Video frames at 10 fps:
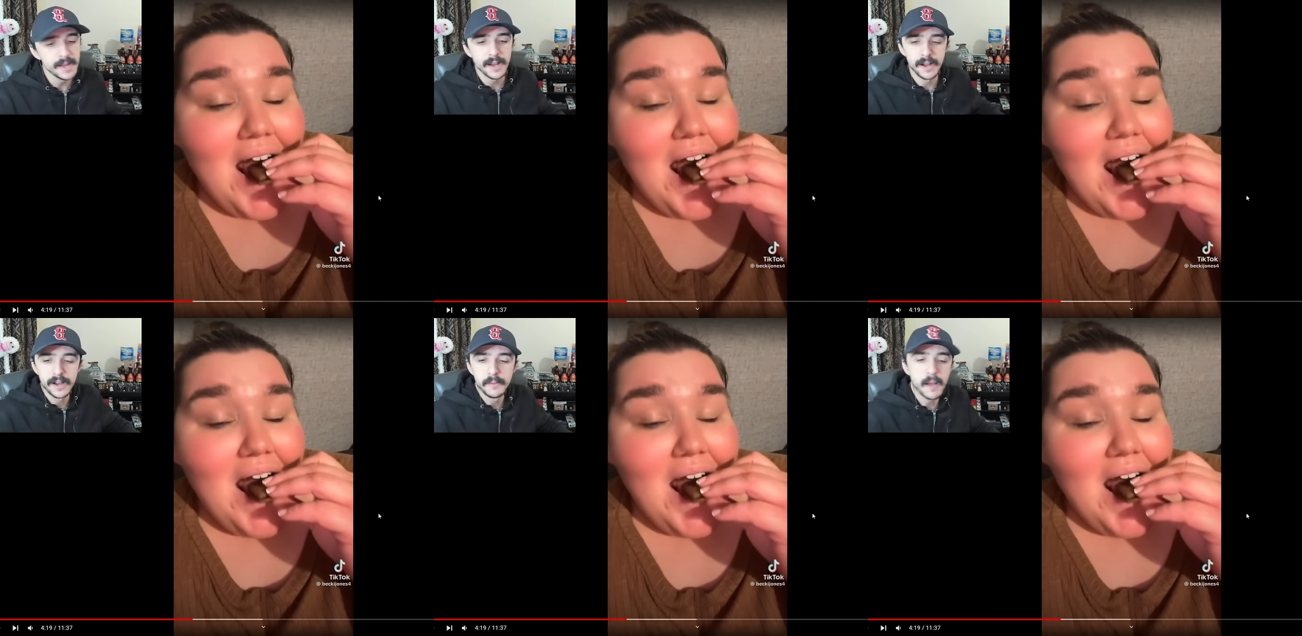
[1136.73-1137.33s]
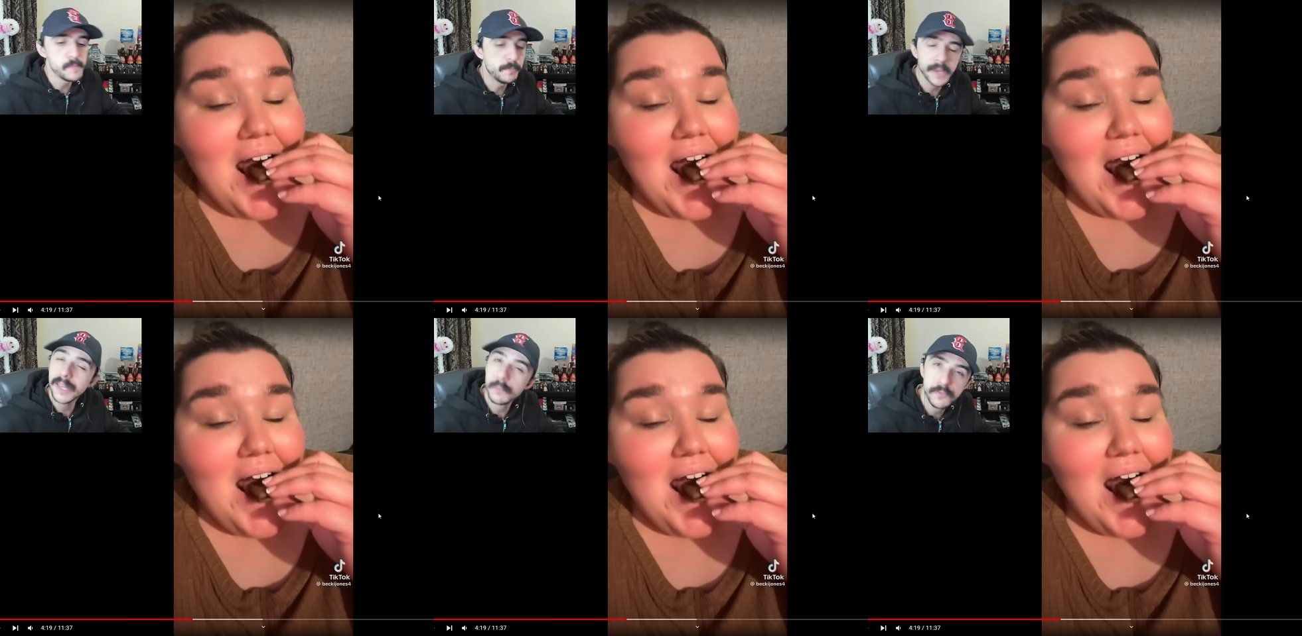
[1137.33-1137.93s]
Speaker 1: Uh, I've been
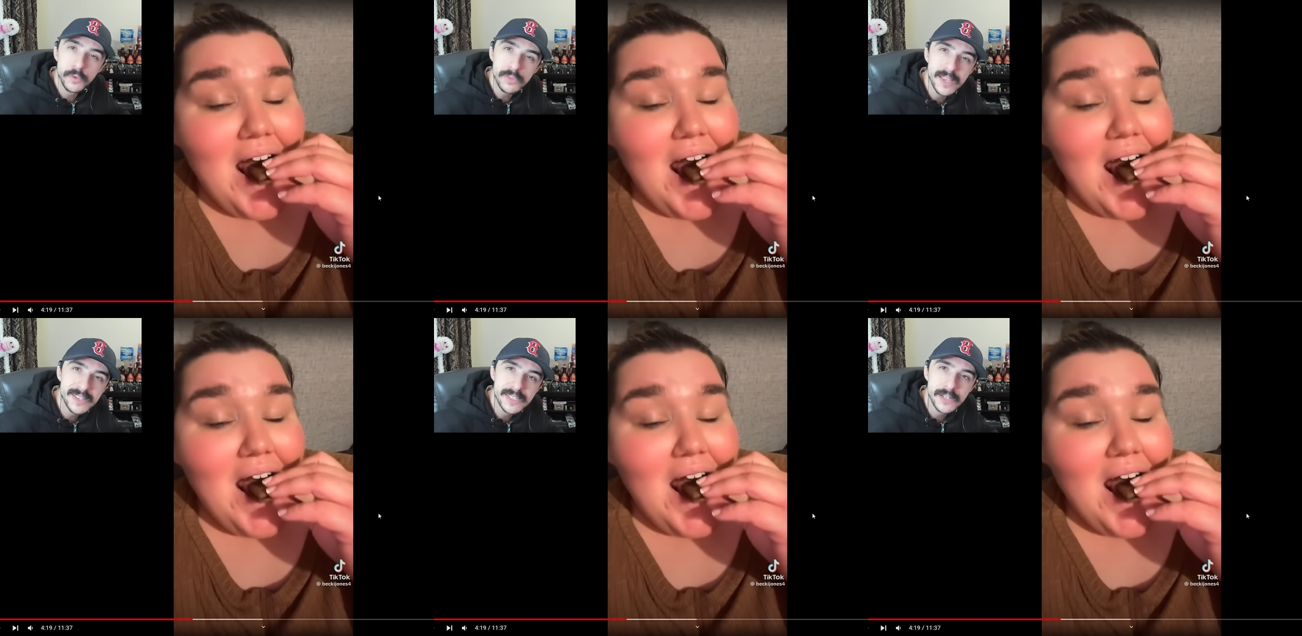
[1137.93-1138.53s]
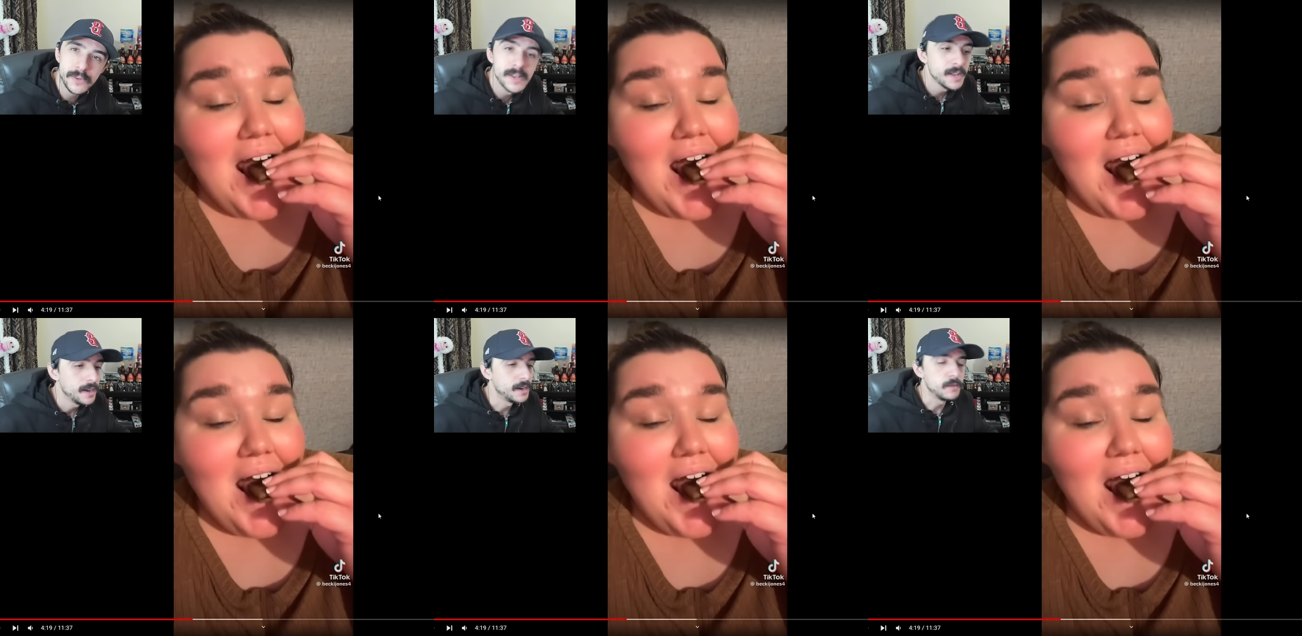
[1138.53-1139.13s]
picking up a few things too.
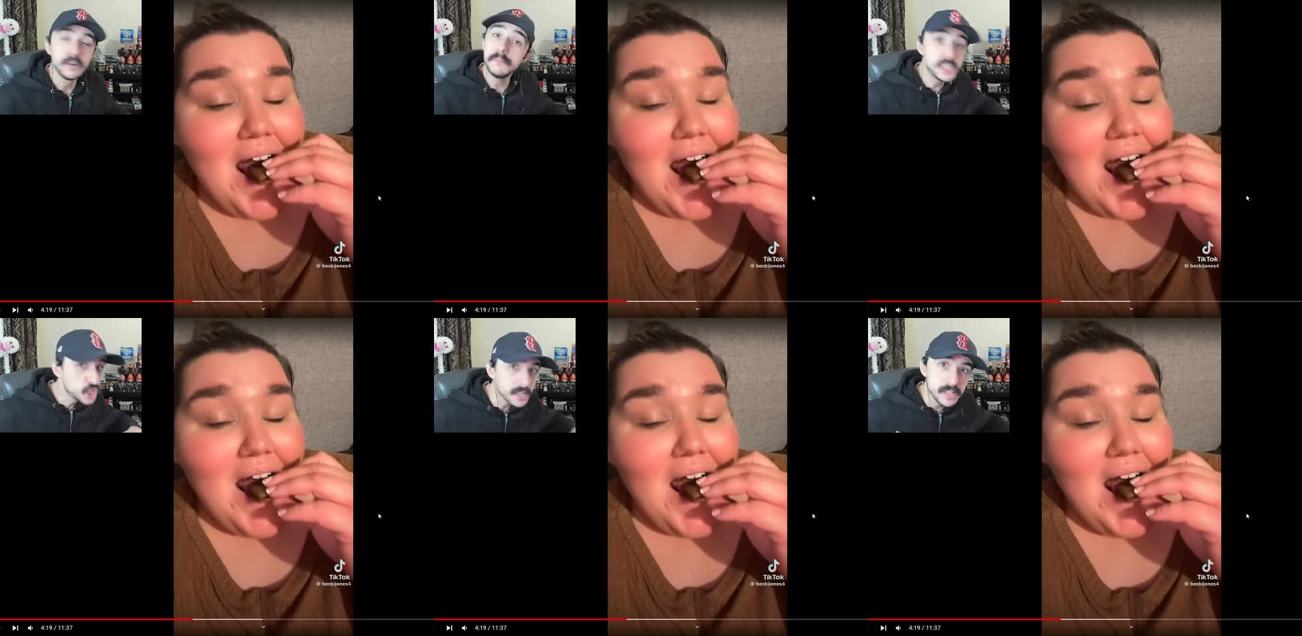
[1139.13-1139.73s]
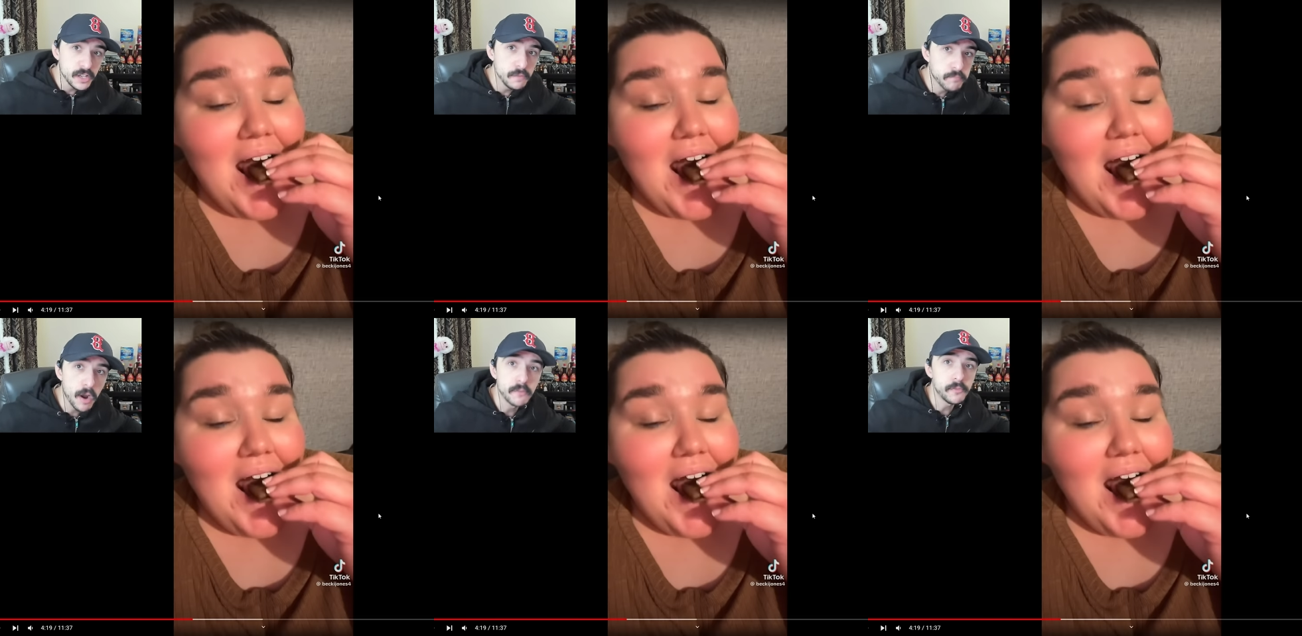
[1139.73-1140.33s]
Uh, let me chat to you,
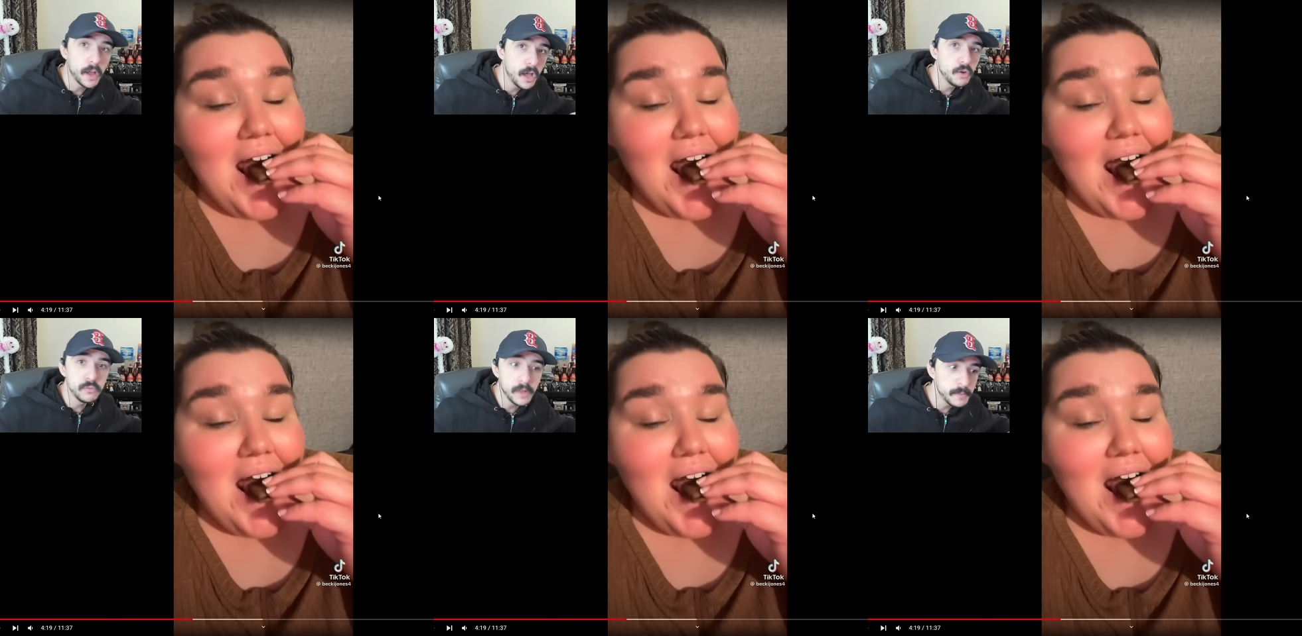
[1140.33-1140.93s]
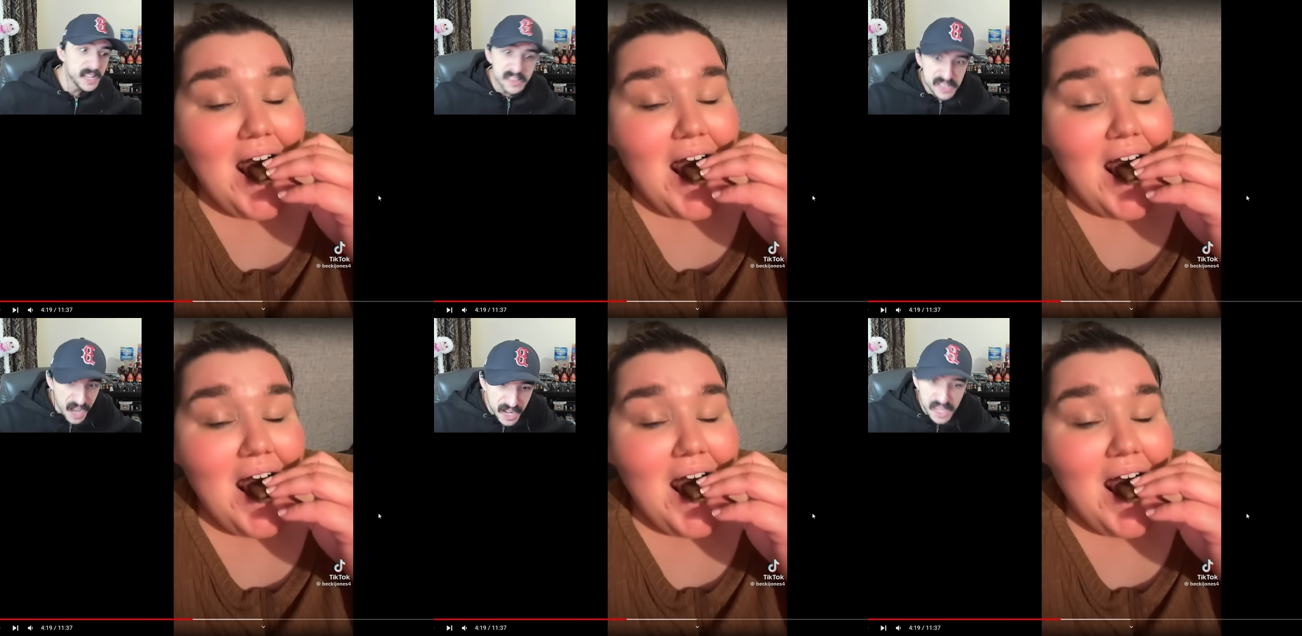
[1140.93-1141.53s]
bruv. Oh, let me get the
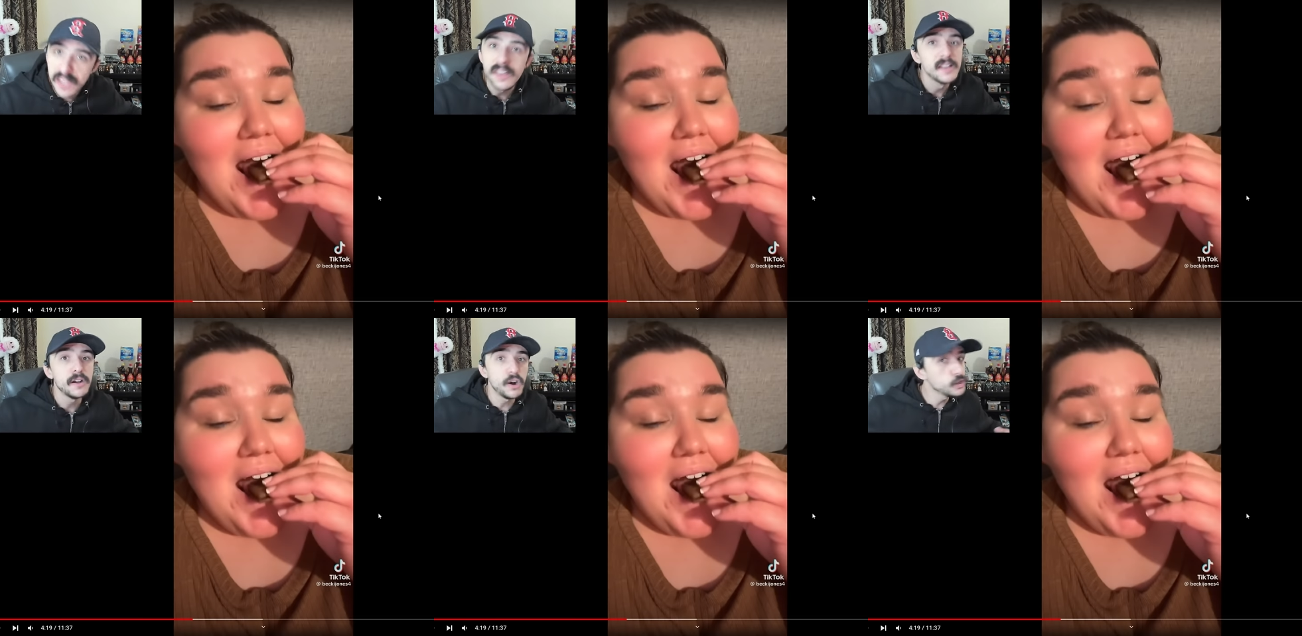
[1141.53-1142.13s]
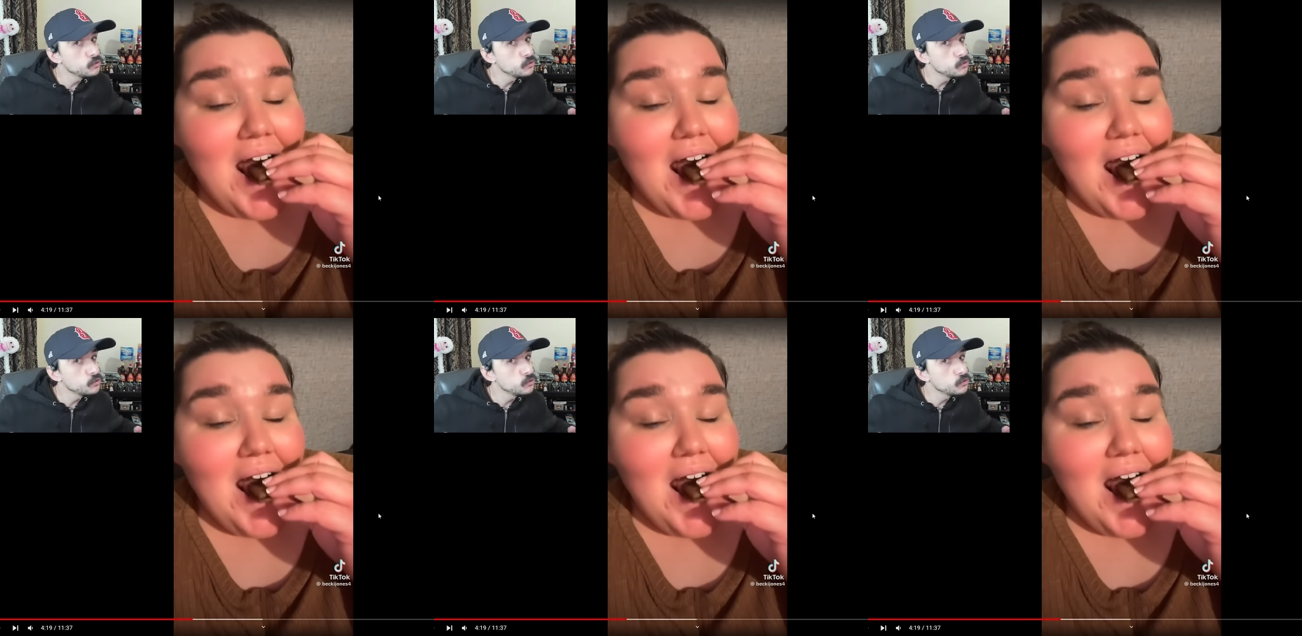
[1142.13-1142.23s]
telly. Are you